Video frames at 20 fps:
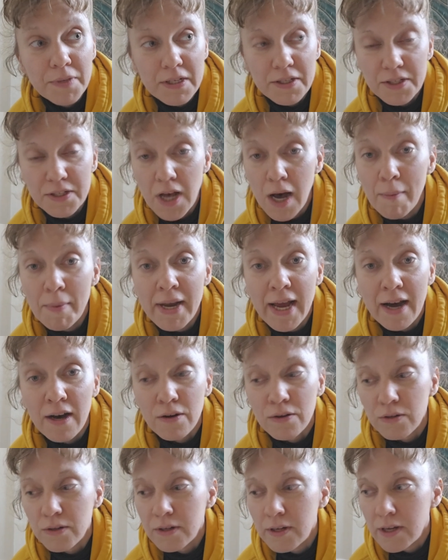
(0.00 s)
is coming
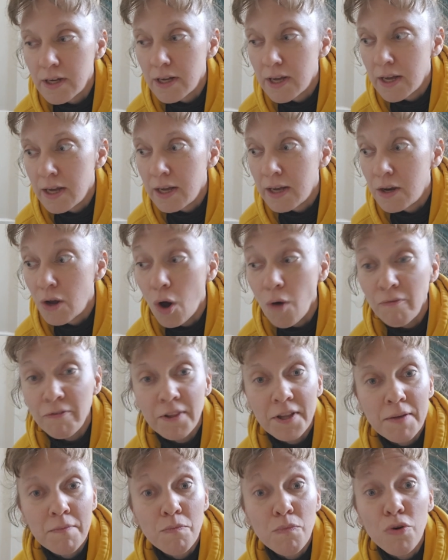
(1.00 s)
out and
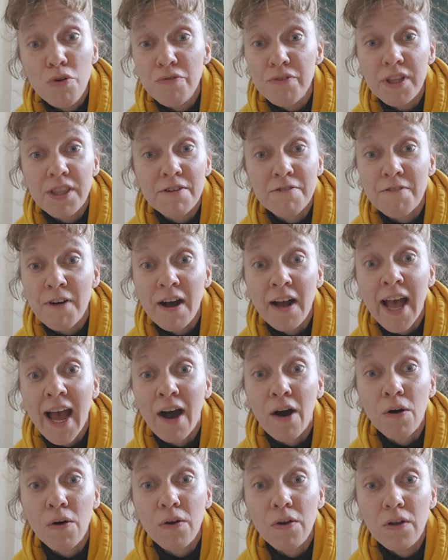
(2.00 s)
hopefully moving the fuck
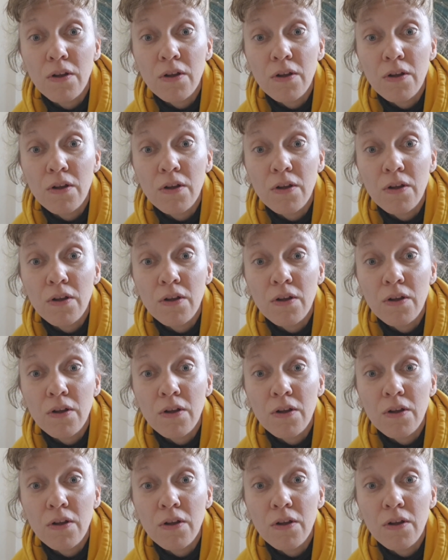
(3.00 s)
out.